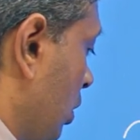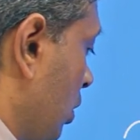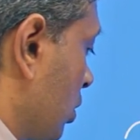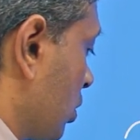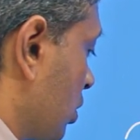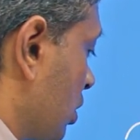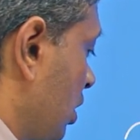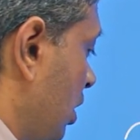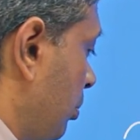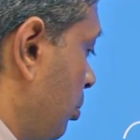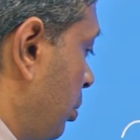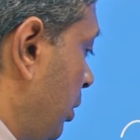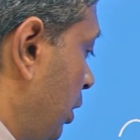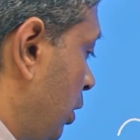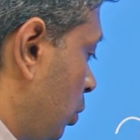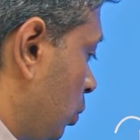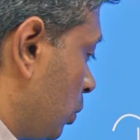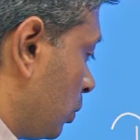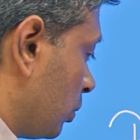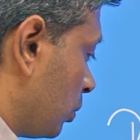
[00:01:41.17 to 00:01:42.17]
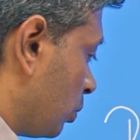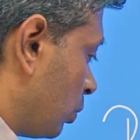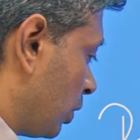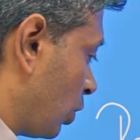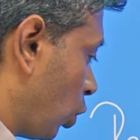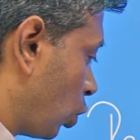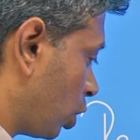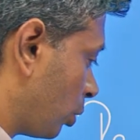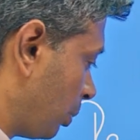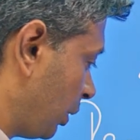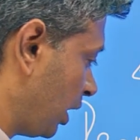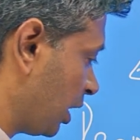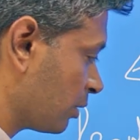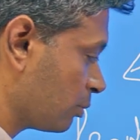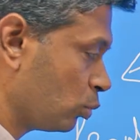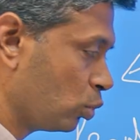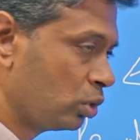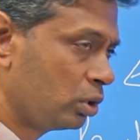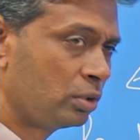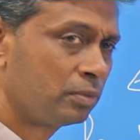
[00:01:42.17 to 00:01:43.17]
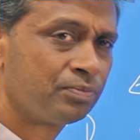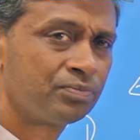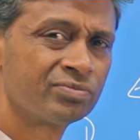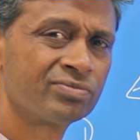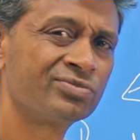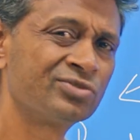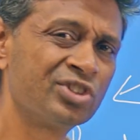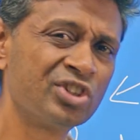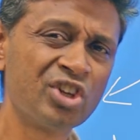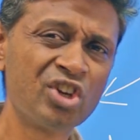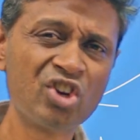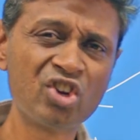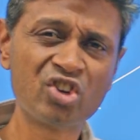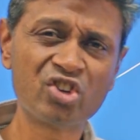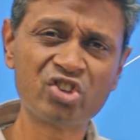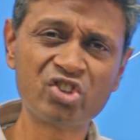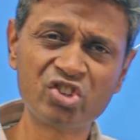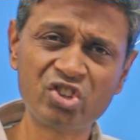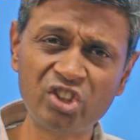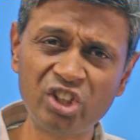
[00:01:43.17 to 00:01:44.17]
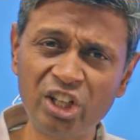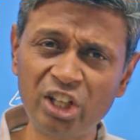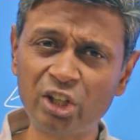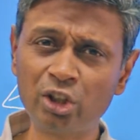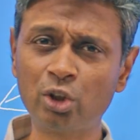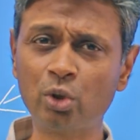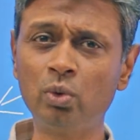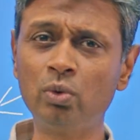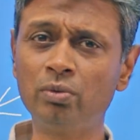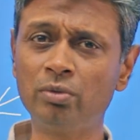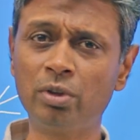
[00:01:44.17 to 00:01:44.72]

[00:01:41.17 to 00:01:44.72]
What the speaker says: slip into one autopilot mode, see it through.